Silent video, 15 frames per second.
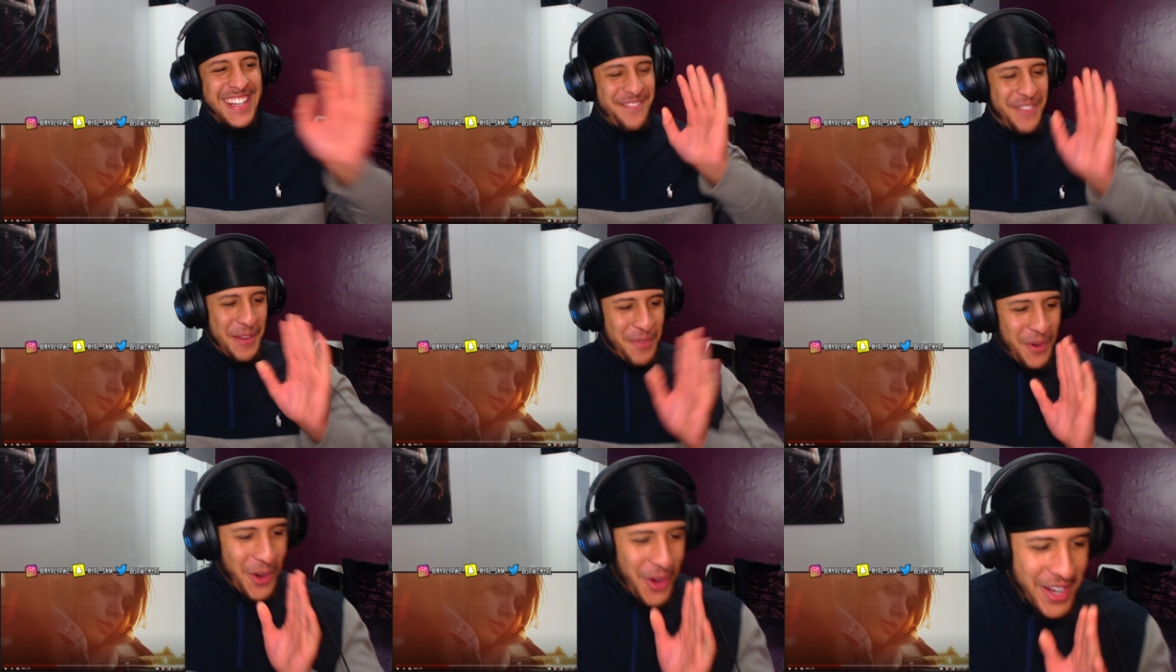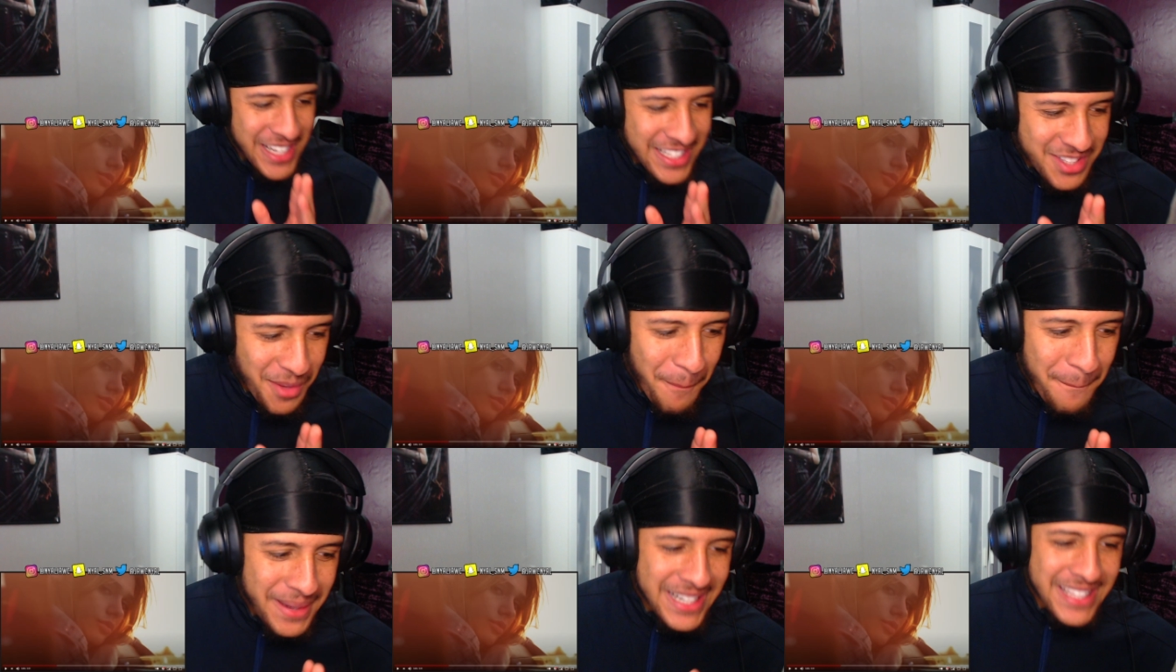people, oj,
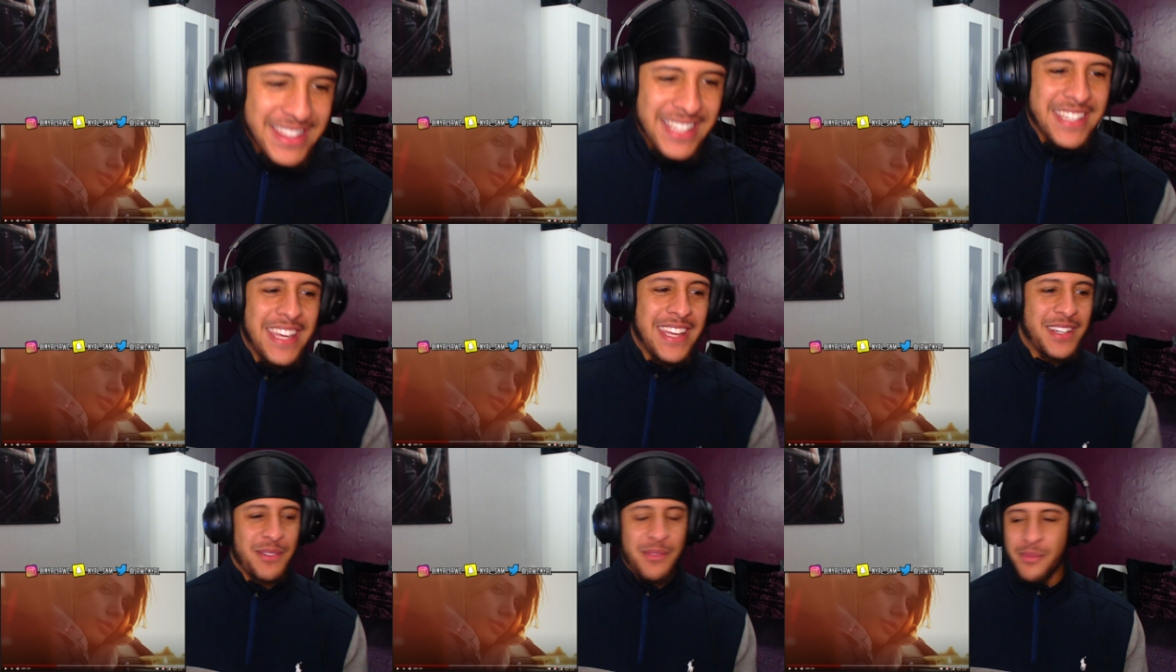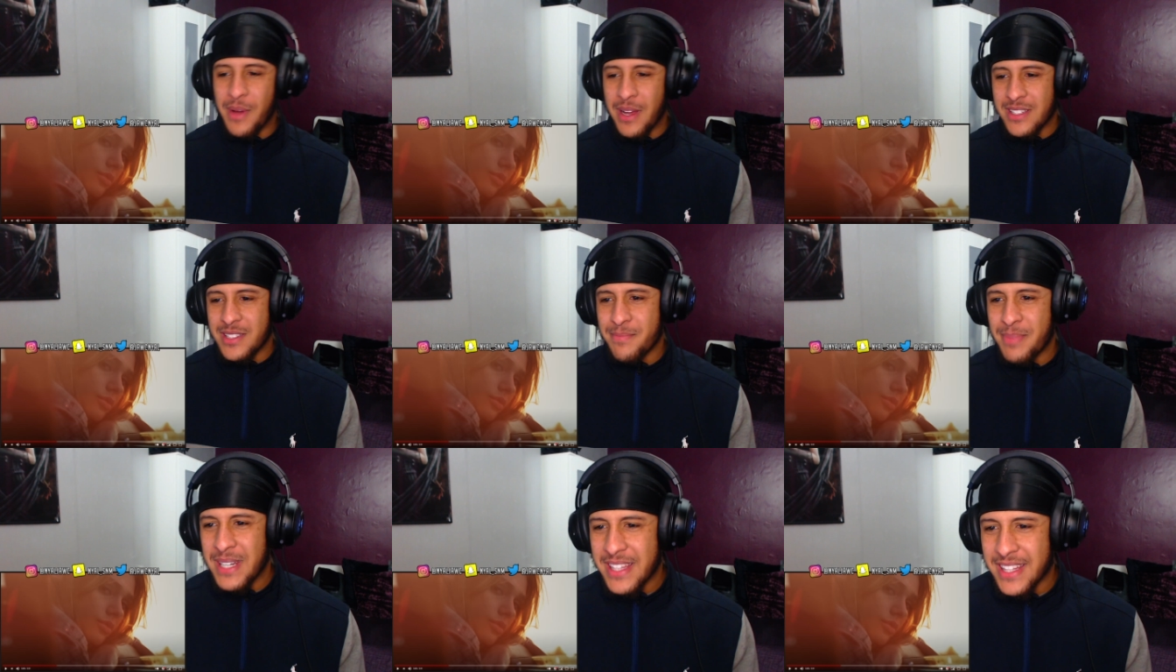listen, Billy the Kid. What, is it
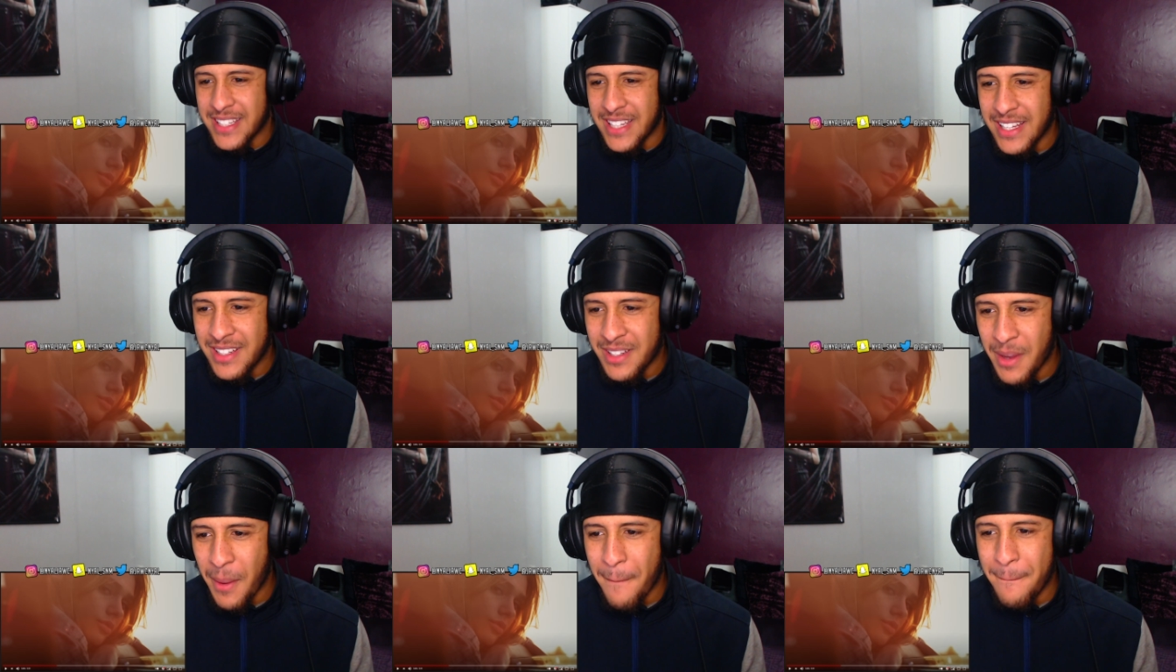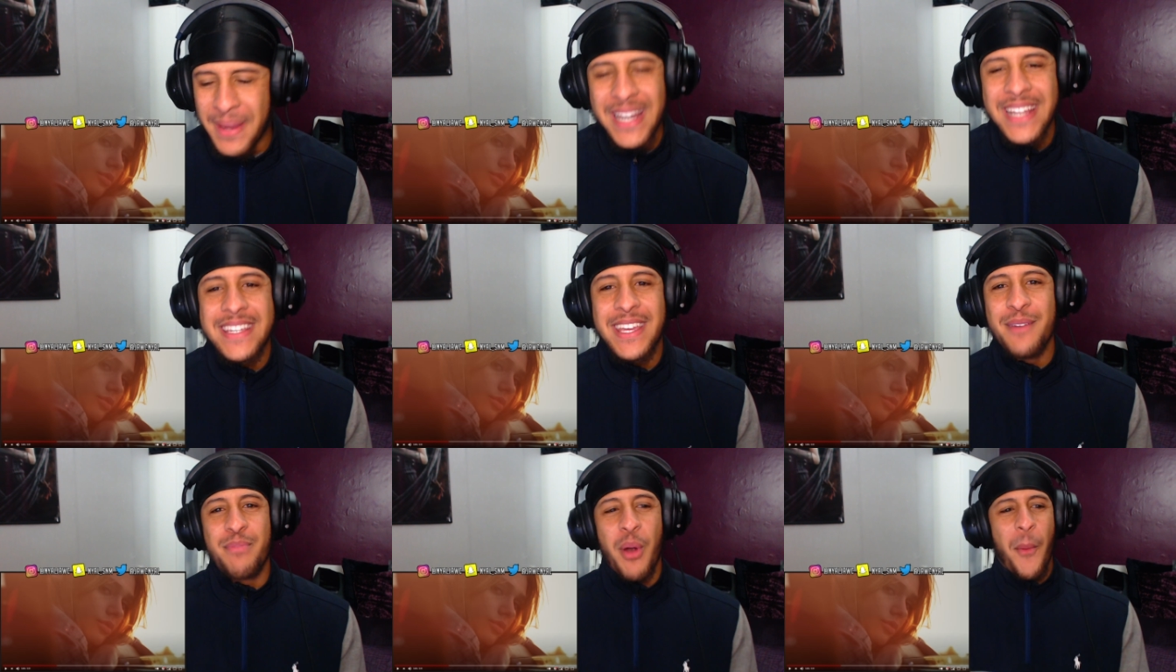Billy the Kid? Billy
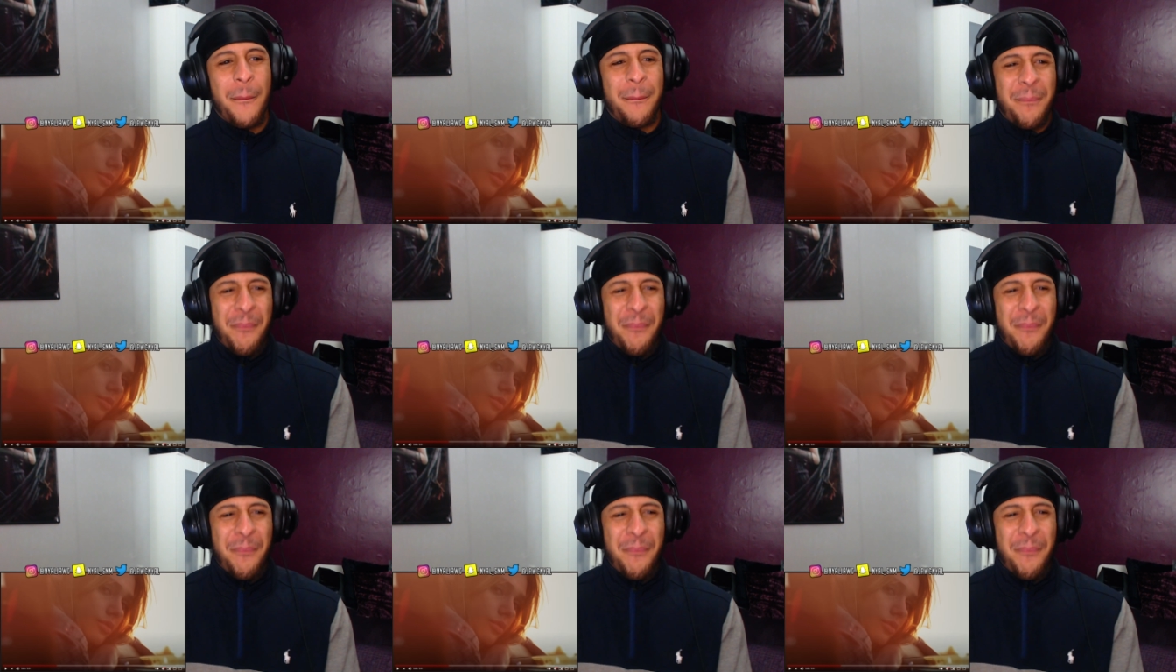Kid, bro.